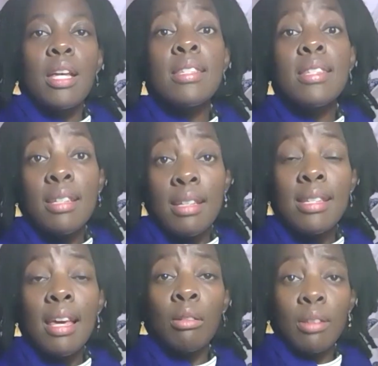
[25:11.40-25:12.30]

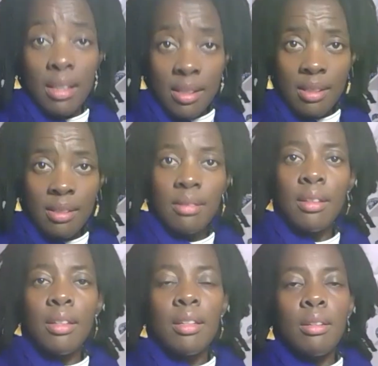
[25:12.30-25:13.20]
insidious illness,
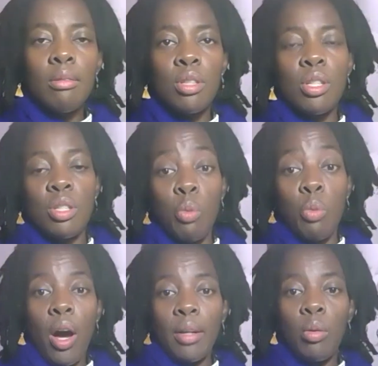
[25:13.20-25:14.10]
which is
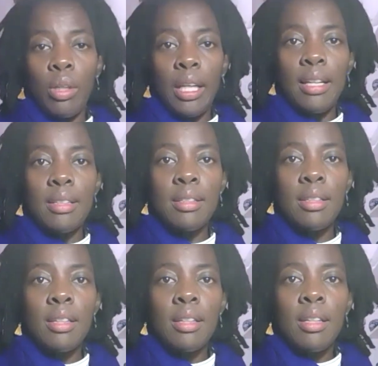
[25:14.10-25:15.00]
what I call it,
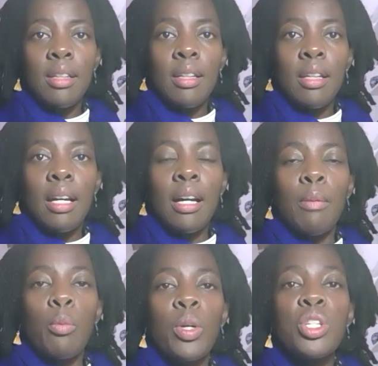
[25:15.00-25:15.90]

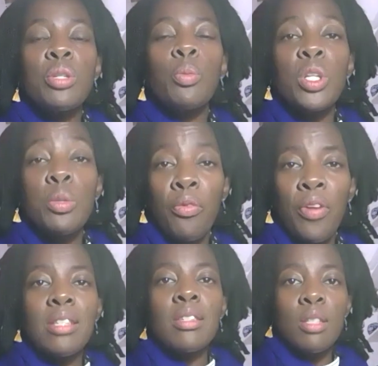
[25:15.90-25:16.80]
which
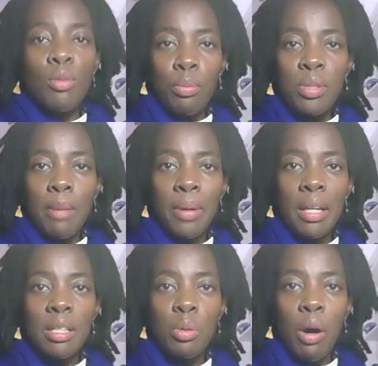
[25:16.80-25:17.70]
prevents us from
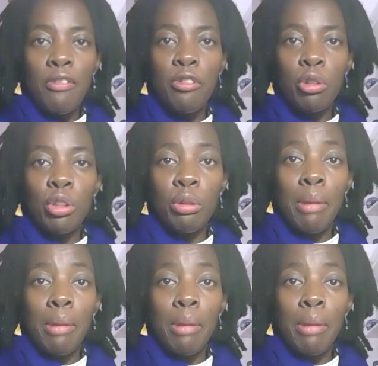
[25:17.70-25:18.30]
stepping into our full